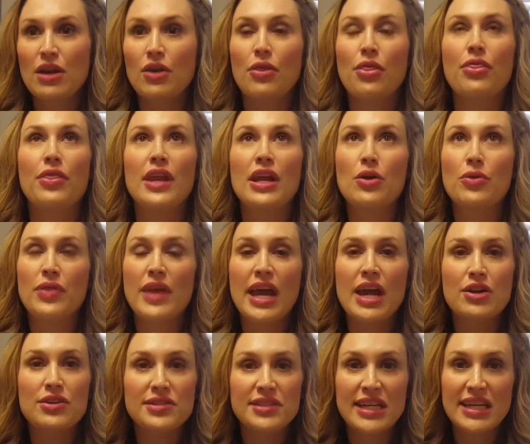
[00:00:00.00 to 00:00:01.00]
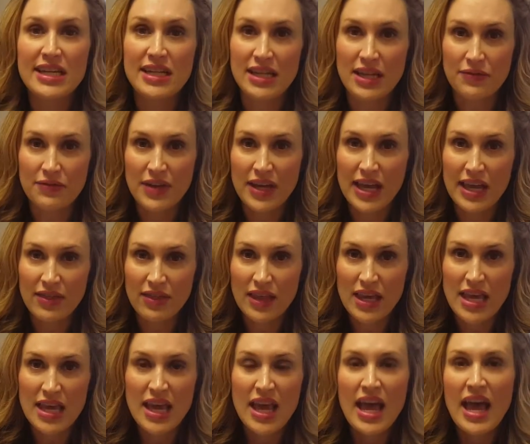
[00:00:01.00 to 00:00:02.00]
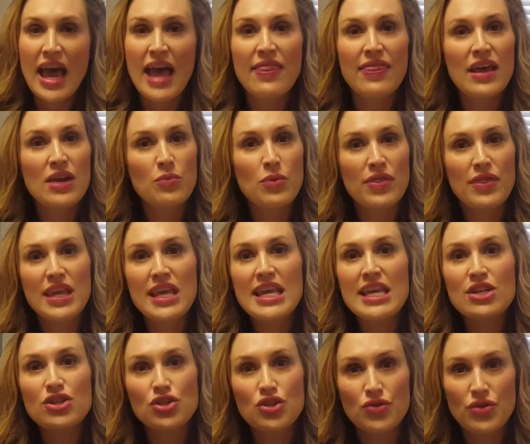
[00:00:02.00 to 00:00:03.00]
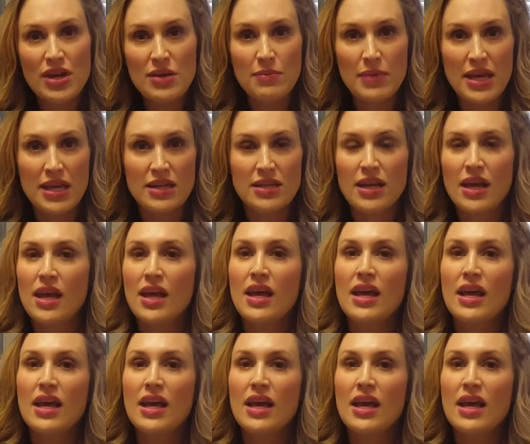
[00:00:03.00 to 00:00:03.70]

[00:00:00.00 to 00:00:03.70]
it'll thin out the hair significantly, and then with each treatment,